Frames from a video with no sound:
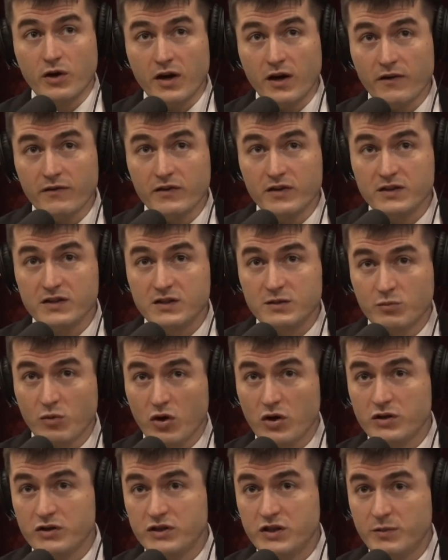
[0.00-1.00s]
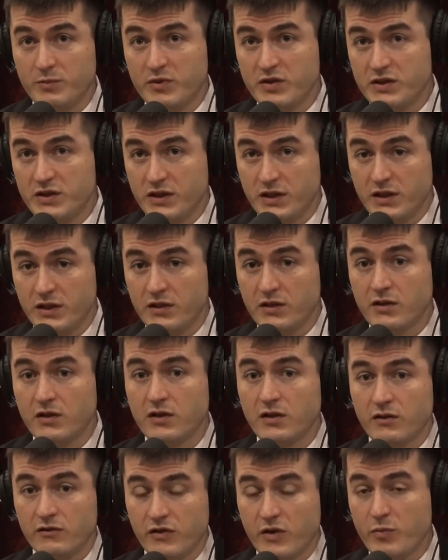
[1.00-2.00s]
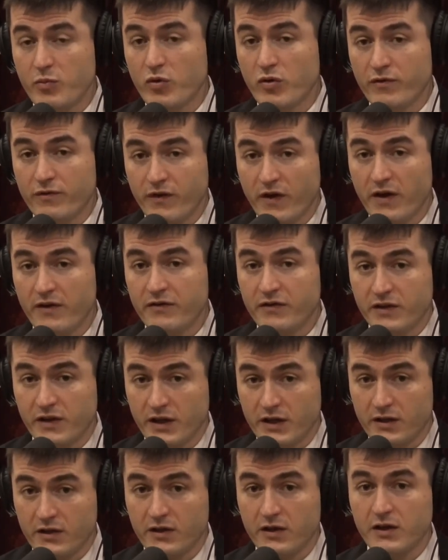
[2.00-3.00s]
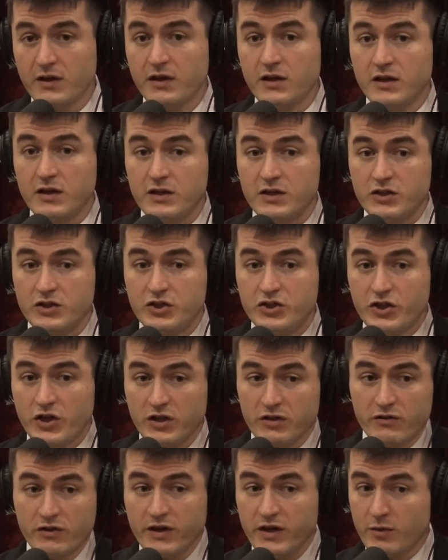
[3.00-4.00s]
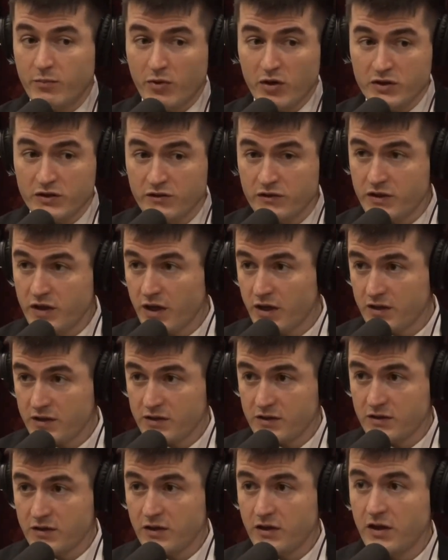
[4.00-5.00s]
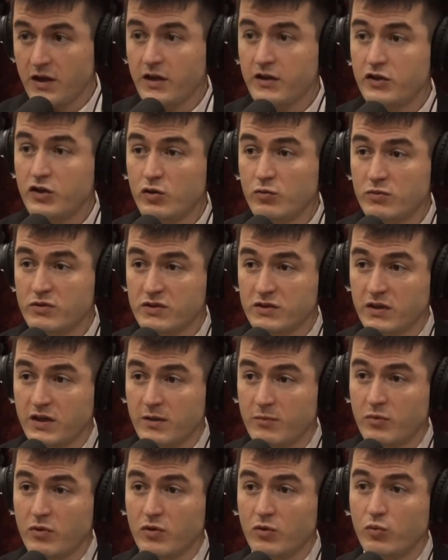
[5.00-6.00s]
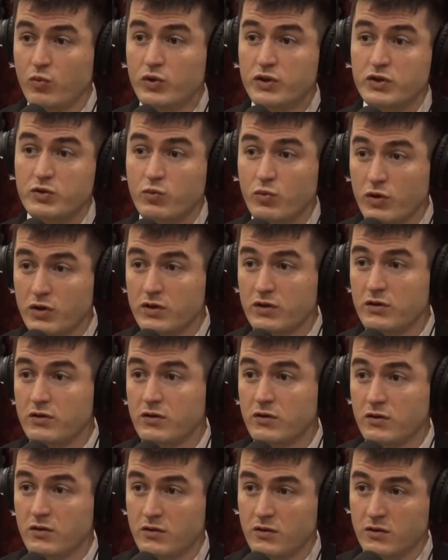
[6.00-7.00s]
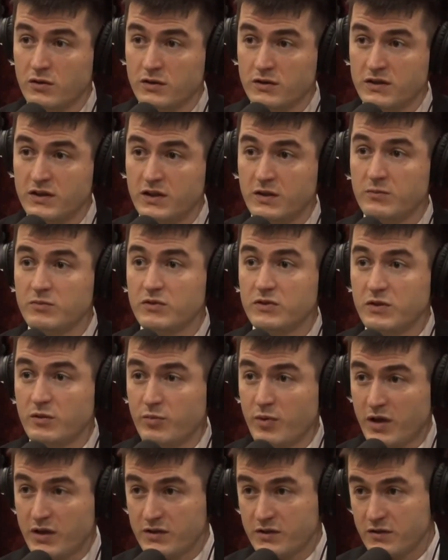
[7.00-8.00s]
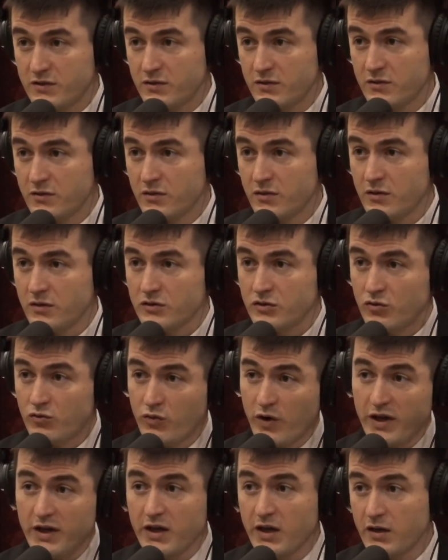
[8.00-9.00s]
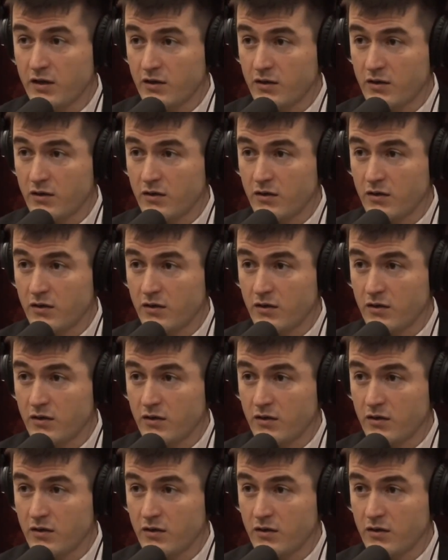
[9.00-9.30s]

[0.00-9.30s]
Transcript: have this smart GPT 3.5 thing, generate a bunch of text, and humans label which one seems the best. So ranking.